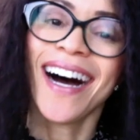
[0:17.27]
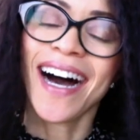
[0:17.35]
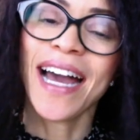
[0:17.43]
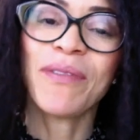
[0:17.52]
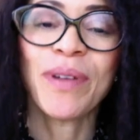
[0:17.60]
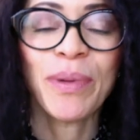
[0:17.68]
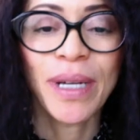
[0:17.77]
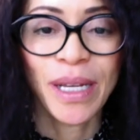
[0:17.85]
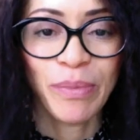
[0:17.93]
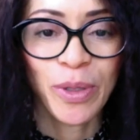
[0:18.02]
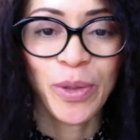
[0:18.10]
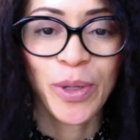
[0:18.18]
Hi everyone,
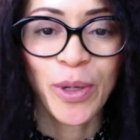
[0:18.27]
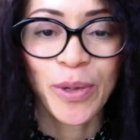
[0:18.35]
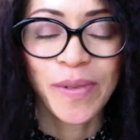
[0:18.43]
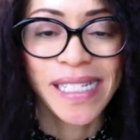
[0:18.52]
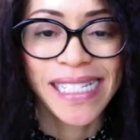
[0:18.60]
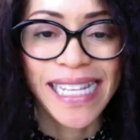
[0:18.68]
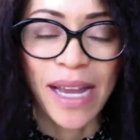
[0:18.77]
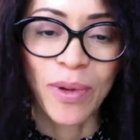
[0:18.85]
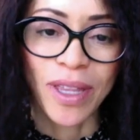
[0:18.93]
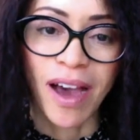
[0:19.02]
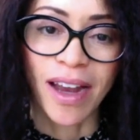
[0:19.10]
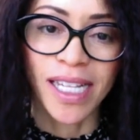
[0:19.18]
I'm Ugo Arenze with
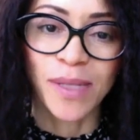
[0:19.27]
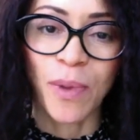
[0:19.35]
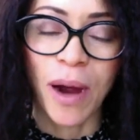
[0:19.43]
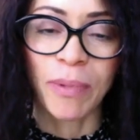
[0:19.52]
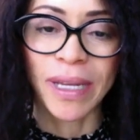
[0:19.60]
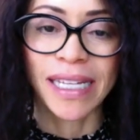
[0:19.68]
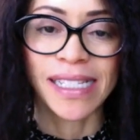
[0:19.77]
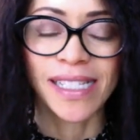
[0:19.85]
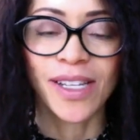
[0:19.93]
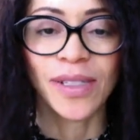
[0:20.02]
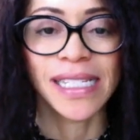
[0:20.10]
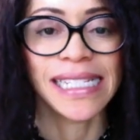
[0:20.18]
Onyx Property
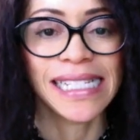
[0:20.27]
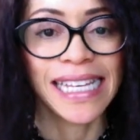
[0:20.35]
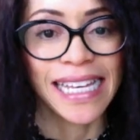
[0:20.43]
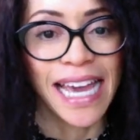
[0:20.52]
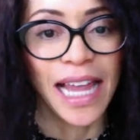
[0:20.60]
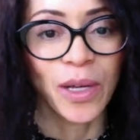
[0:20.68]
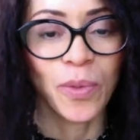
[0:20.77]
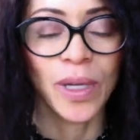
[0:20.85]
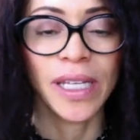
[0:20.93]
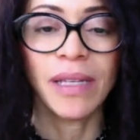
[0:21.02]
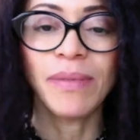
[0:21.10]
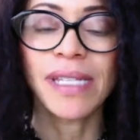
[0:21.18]
Consultants in Keller
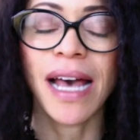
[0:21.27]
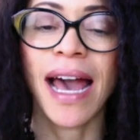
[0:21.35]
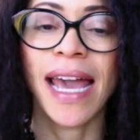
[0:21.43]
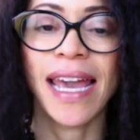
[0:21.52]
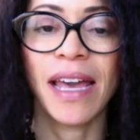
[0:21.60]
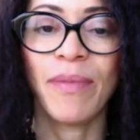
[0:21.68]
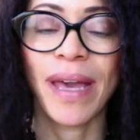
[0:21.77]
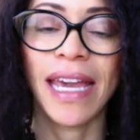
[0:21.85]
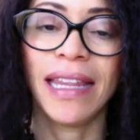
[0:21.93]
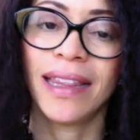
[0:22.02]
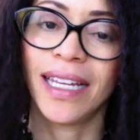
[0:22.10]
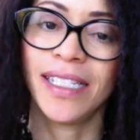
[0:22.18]
Williams. I am
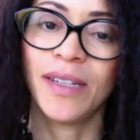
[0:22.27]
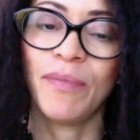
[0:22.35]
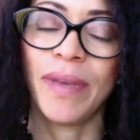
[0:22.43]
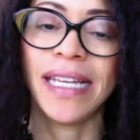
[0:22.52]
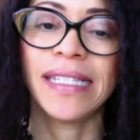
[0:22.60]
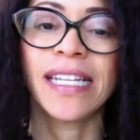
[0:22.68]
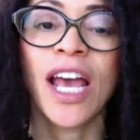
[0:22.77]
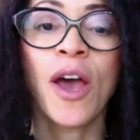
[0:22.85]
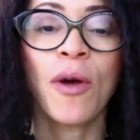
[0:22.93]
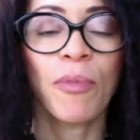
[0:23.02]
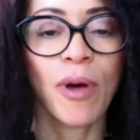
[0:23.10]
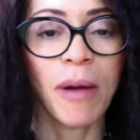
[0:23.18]
a London-based
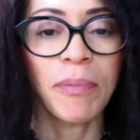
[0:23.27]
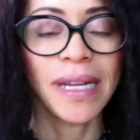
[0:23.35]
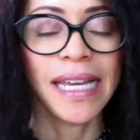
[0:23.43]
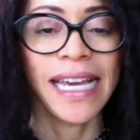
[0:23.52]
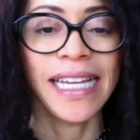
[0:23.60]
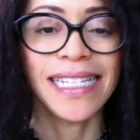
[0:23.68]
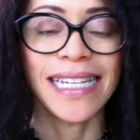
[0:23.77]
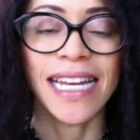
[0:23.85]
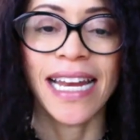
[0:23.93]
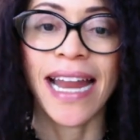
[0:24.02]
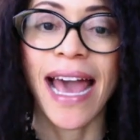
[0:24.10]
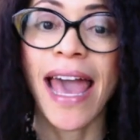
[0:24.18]
property agent
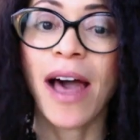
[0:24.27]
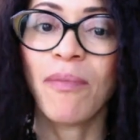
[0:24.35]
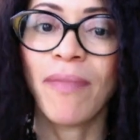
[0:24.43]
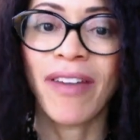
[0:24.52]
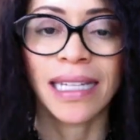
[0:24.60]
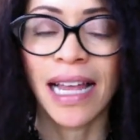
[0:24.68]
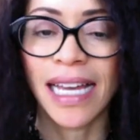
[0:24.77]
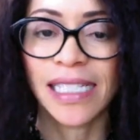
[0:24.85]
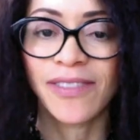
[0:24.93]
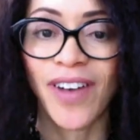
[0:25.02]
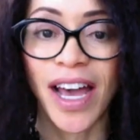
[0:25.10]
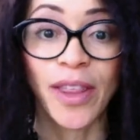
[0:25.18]
and I help my
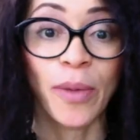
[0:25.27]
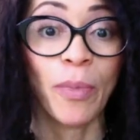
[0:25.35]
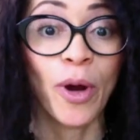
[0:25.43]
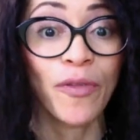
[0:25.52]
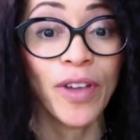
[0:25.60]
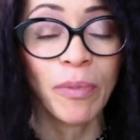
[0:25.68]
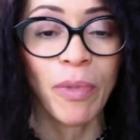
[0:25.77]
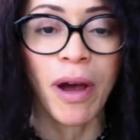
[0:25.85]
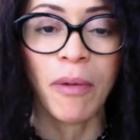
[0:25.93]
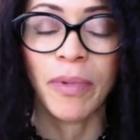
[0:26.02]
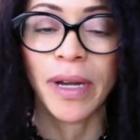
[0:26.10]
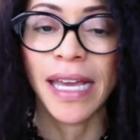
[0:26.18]
clients find the perfect
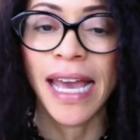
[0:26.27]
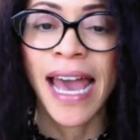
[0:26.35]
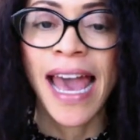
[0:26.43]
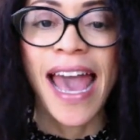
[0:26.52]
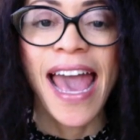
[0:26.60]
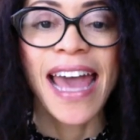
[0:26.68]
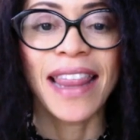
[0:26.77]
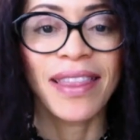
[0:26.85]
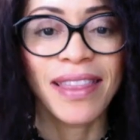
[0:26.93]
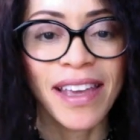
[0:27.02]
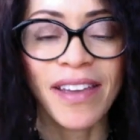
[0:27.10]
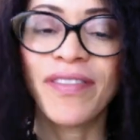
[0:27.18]
property and
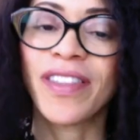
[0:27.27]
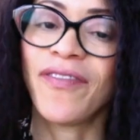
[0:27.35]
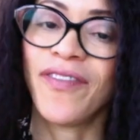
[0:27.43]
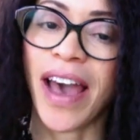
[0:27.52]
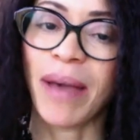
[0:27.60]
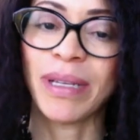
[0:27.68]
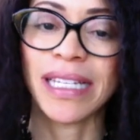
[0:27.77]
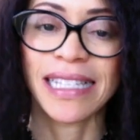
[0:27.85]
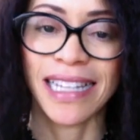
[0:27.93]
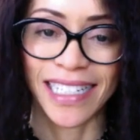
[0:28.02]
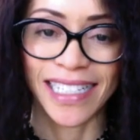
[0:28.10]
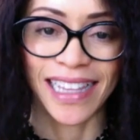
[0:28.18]
live the fabulous
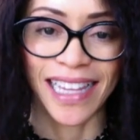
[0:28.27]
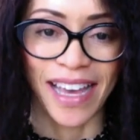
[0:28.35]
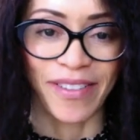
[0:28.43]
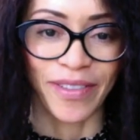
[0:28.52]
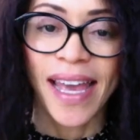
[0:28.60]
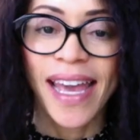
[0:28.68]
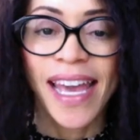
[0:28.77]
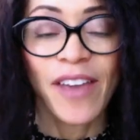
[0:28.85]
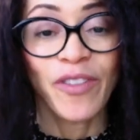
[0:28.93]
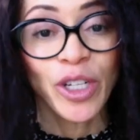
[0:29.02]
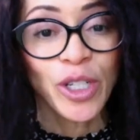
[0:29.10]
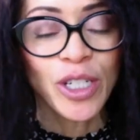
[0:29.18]
London life.
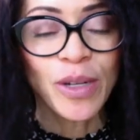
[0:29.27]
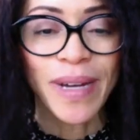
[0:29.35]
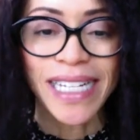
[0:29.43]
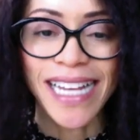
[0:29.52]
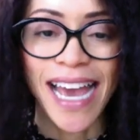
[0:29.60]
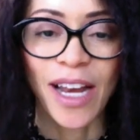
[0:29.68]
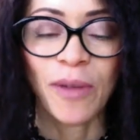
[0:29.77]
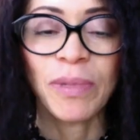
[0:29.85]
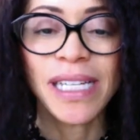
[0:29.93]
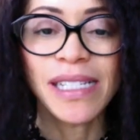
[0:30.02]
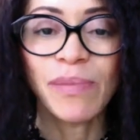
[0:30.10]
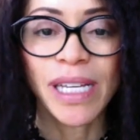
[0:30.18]
If you're new to my channel,
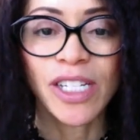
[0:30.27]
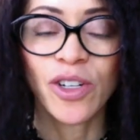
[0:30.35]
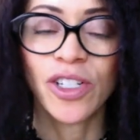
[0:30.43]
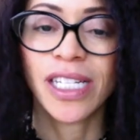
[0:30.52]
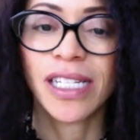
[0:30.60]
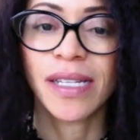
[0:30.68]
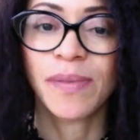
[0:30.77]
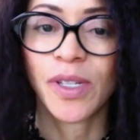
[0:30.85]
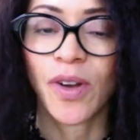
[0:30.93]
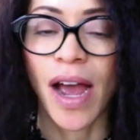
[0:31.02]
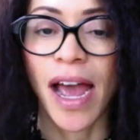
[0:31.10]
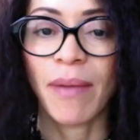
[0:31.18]
please make sure to
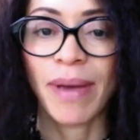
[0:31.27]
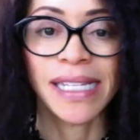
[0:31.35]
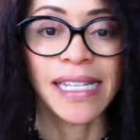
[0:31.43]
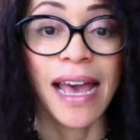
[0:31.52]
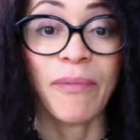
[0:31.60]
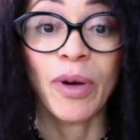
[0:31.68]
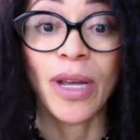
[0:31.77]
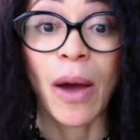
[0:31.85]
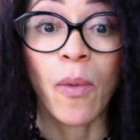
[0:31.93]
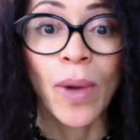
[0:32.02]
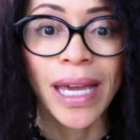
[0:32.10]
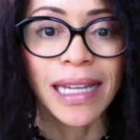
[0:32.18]
subscribe as I put
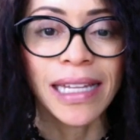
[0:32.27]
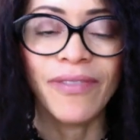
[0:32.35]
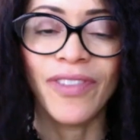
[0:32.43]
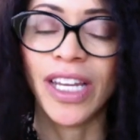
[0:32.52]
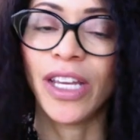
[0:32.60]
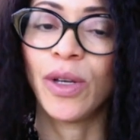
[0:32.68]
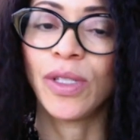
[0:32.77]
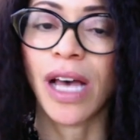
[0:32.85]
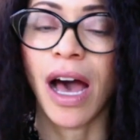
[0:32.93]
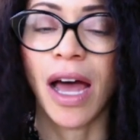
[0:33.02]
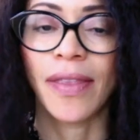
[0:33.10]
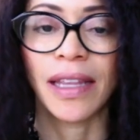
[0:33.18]
out weekly videos
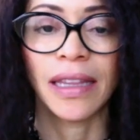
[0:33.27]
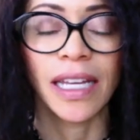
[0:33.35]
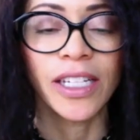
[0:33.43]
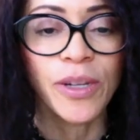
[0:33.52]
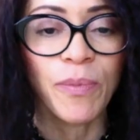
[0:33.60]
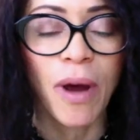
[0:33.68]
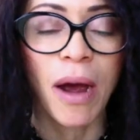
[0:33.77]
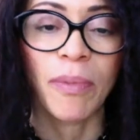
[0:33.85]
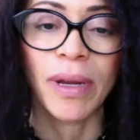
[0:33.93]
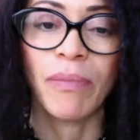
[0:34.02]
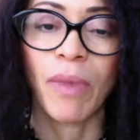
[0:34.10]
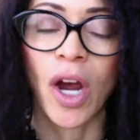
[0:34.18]
on the London
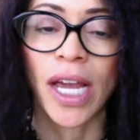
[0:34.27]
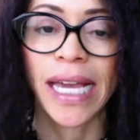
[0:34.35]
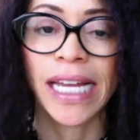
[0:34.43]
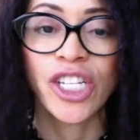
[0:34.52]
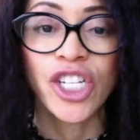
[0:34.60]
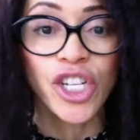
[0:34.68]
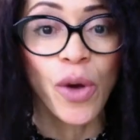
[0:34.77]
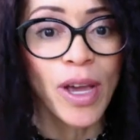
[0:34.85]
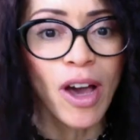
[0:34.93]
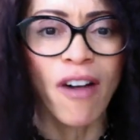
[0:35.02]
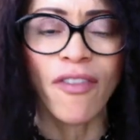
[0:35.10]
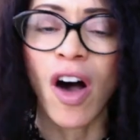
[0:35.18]
property market,
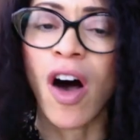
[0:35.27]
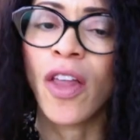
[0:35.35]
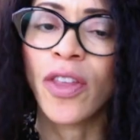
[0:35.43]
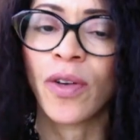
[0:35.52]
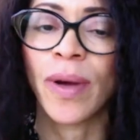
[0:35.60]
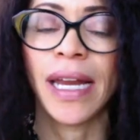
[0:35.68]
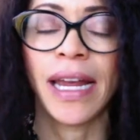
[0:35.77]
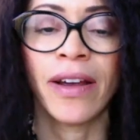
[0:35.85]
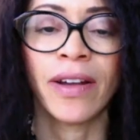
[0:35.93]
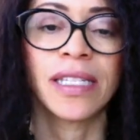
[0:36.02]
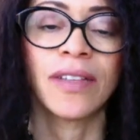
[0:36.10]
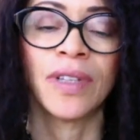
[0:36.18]
showing off all the great
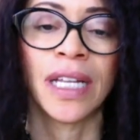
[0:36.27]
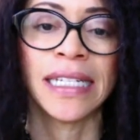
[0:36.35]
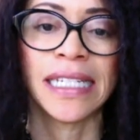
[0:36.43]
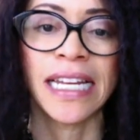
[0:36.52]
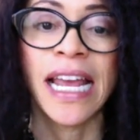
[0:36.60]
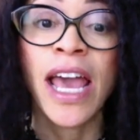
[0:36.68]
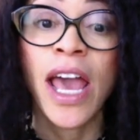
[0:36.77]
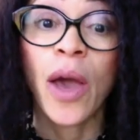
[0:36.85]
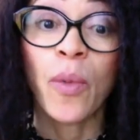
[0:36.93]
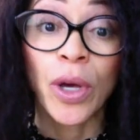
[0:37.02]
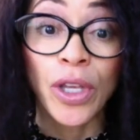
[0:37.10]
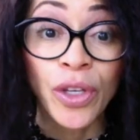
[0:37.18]
areas of London
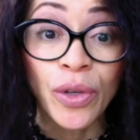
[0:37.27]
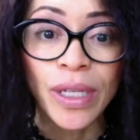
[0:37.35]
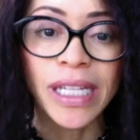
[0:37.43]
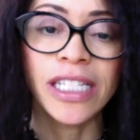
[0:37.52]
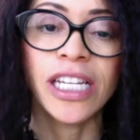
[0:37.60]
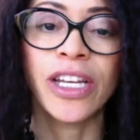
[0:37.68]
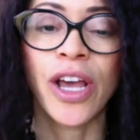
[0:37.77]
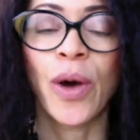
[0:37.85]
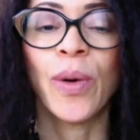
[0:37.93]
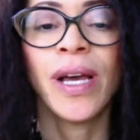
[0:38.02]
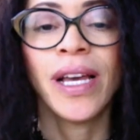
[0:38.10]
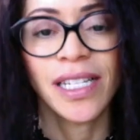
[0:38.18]
and what you need to
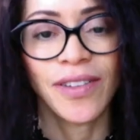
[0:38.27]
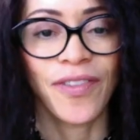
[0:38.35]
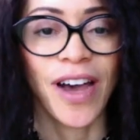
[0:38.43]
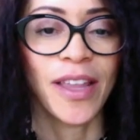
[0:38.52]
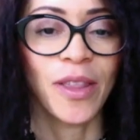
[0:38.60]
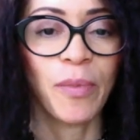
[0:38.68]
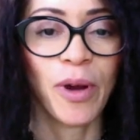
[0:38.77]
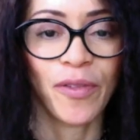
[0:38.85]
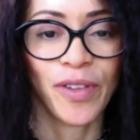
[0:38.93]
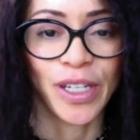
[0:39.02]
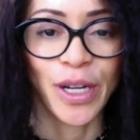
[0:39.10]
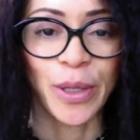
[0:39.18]
know to find the
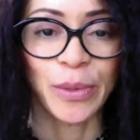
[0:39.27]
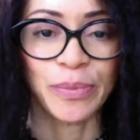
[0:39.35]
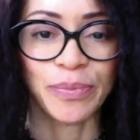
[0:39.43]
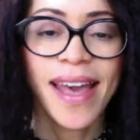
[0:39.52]
perfect home.